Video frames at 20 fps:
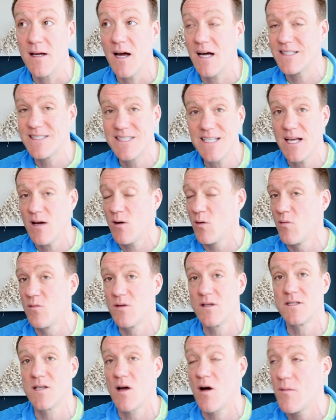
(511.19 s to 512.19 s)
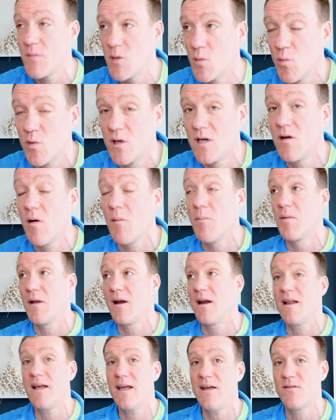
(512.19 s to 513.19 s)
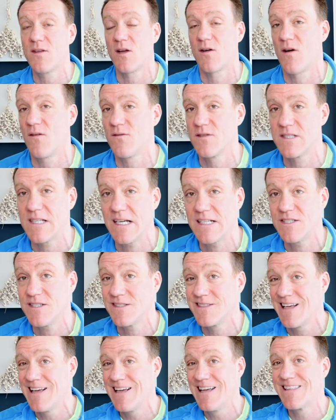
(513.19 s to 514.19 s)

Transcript: I see it all the time. You would not believe the conversations